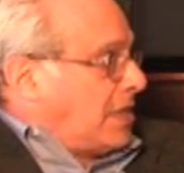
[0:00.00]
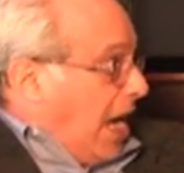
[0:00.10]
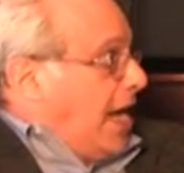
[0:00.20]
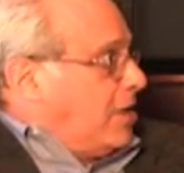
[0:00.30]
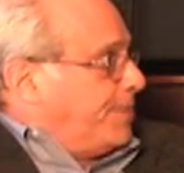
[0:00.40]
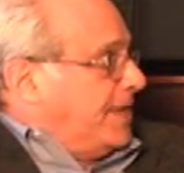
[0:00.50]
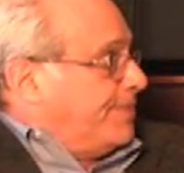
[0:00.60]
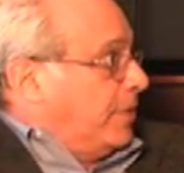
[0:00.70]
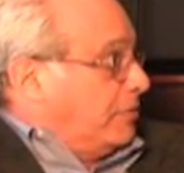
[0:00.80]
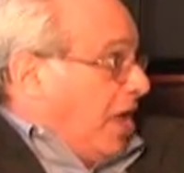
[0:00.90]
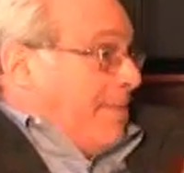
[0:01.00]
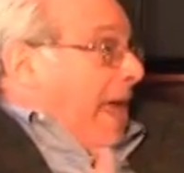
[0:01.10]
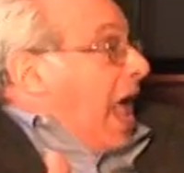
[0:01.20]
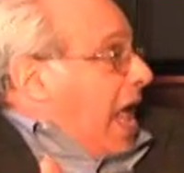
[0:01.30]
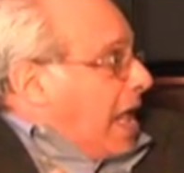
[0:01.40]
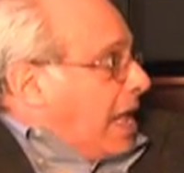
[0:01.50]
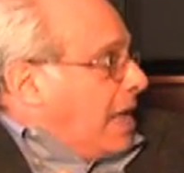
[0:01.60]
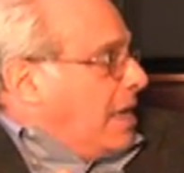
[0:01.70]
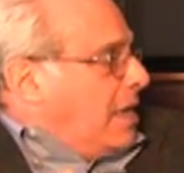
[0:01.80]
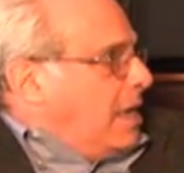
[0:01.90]
to hire people. They may,
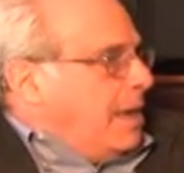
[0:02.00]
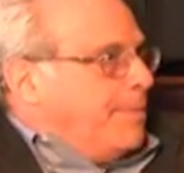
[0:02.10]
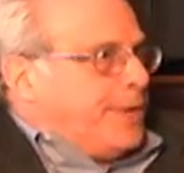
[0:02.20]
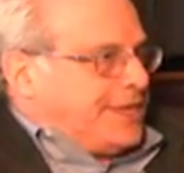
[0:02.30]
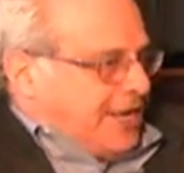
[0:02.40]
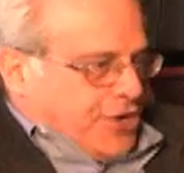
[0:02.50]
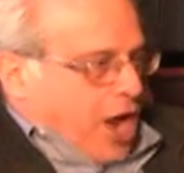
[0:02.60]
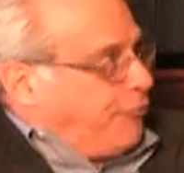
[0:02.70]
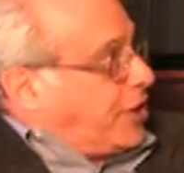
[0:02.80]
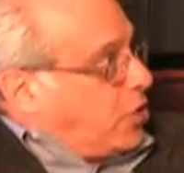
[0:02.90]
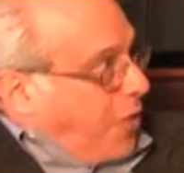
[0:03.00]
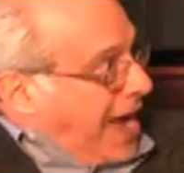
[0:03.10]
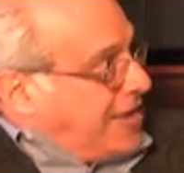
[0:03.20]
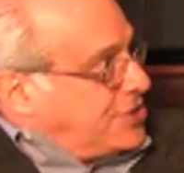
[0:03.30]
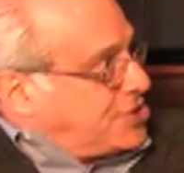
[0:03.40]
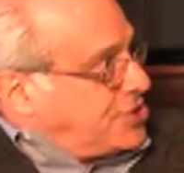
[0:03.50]
but they're not required